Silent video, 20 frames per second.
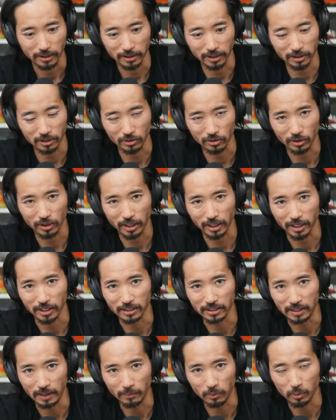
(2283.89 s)
doesn't look like I
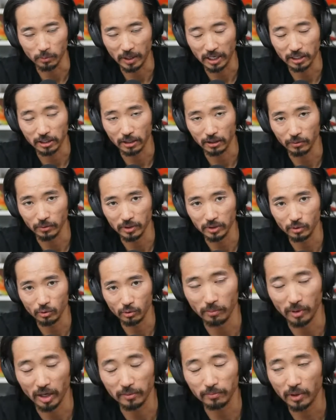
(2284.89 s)
dipped my toe
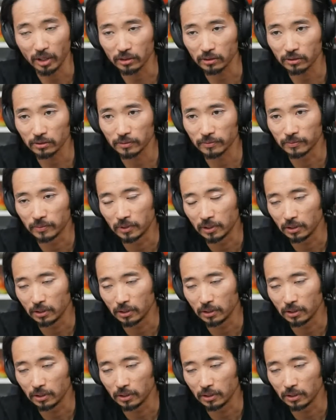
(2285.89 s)
a mud puddle.